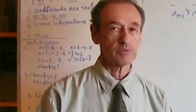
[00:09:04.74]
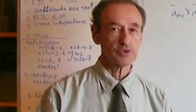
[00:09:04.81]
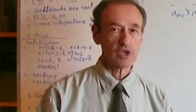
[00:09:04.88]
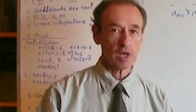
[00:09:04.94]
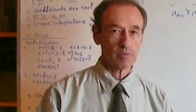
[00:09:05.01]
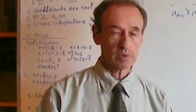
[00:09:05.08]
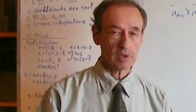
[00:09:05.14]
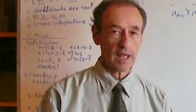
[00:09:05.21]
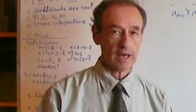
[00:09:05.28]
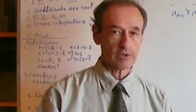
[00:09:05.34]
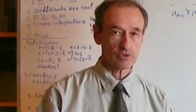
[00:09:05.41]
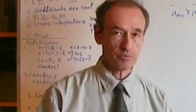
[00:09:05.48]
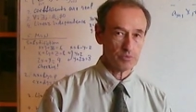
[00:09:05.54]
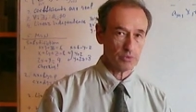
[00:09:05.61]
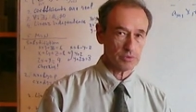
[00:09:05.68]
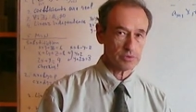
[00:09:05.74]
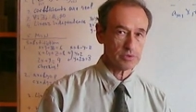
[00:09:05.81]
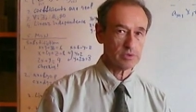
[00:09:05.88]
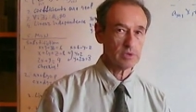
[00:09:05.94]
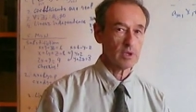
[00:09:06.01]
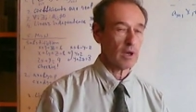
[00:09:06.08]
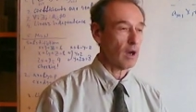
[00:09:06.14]
which I would like to put
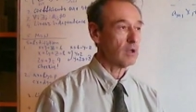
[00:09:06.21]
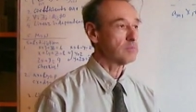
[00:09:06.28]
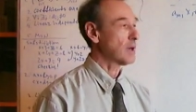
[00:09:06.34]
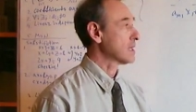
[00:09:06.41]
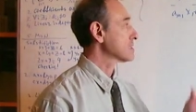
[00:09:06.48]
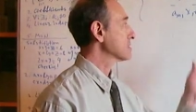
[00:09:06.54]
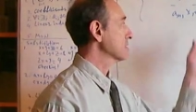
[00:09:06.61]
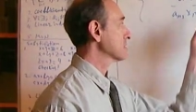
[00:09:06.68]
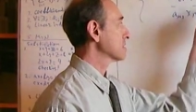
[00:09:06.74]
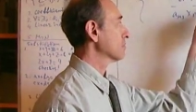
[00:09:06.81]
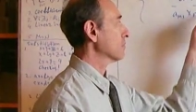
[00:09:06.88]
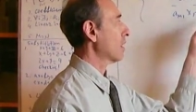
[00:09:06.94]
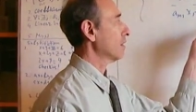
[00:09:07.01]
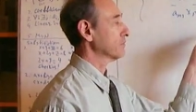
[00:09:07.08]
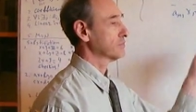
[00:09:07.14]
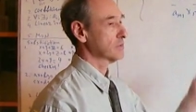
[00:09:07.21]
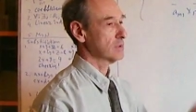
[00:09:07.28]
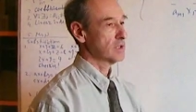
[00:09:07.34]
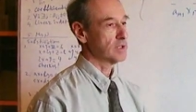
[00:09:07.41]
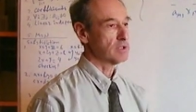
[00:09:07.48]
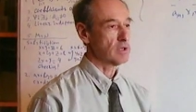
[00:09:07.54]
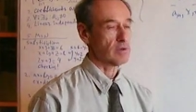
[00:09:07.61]
on my system of
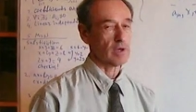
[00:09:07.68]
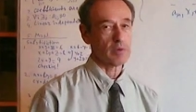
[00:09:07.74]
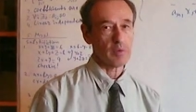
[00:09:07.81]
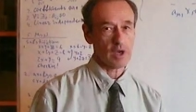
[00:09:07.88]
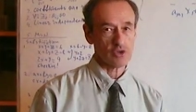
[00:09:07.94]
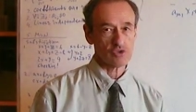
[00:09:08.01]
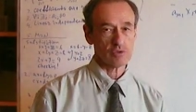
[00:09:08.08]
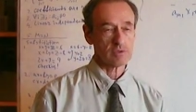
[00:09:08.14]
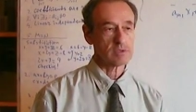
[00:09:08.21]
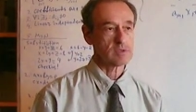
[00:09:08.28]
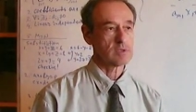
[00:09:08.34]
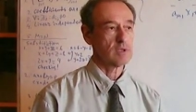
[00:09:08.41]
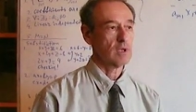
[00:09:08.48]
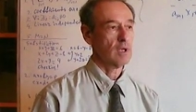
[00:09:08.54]
linear equations.